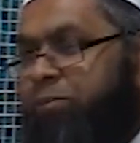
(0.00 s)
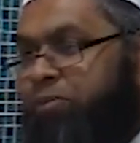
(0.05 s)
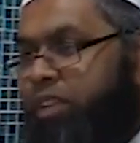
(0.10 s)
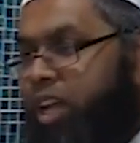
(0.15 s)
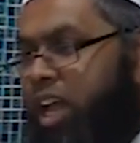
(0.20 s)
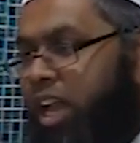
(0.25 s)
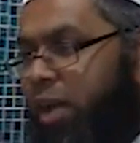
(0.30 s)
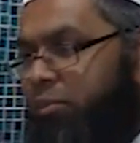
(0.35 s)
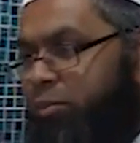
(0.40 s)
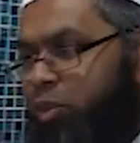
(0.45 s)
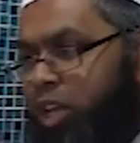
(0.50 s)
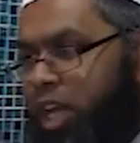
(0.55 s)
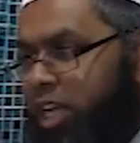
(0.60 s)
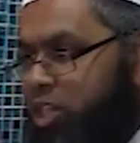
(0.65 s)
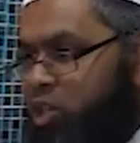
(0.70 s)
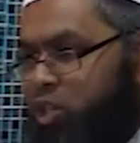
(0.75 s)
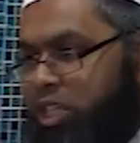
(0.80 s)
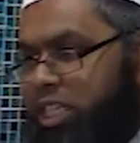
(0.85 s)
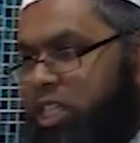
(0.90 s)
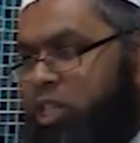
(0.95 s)

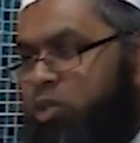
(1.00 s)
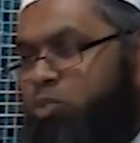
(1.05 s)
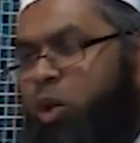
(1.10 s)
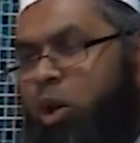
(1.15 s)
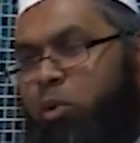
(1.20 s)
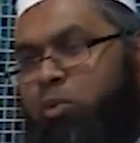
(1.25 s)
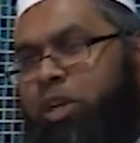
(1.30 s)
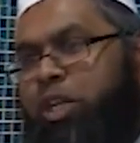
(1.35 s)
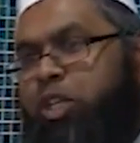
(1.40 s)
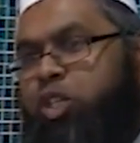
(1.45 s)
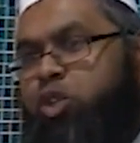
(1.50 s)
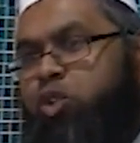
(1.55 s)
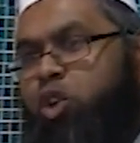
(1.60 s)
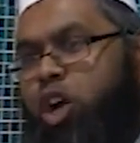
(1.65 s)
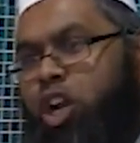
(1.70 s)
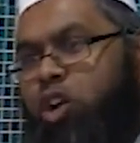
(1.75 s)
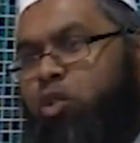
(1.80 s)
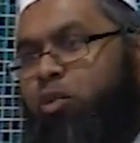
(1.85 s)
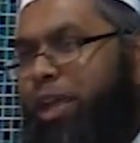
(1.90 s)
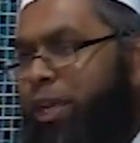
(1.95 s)
Alhamdulillah, so this is what we do
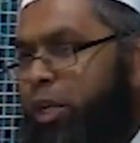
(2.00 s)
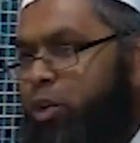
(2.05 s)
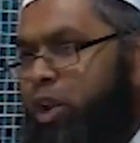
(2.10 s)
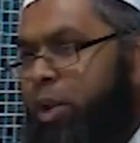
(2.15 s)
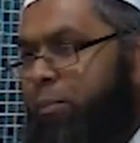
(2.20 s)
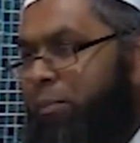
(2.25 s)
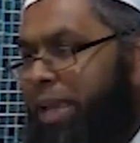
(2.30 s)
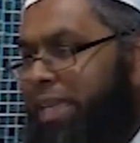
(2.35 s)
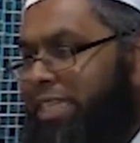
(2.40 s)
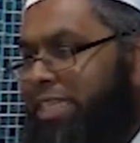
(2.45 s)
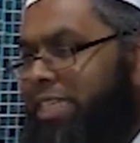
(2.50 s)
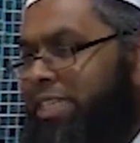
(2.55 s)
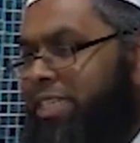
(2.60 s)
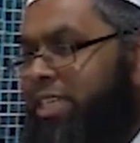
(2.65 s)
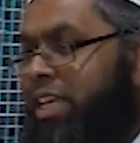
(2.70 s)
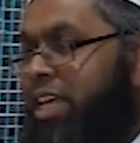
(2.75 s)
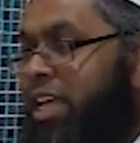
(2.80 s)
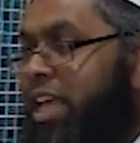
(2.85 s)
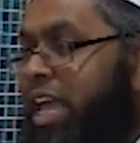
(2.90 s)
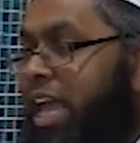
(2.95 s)
on a regular basis.
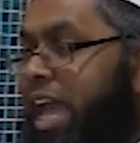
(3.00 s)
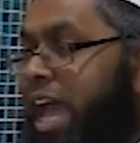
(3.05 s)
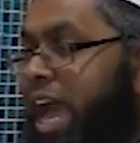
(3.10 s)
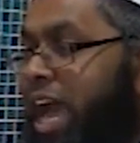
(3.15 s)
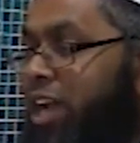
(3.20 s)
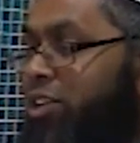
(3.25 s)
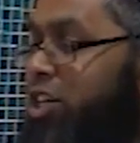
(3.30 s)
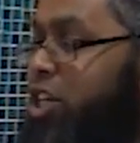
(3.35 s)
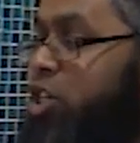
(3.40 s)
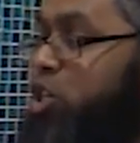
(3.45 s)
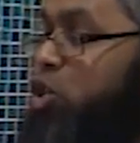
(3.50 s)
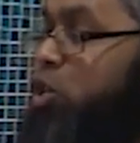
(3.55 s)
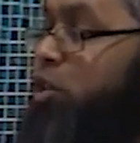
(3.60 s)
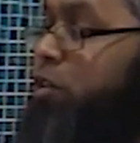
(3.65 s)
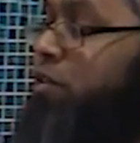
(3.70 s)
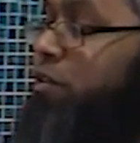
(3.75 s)
And tell the truth,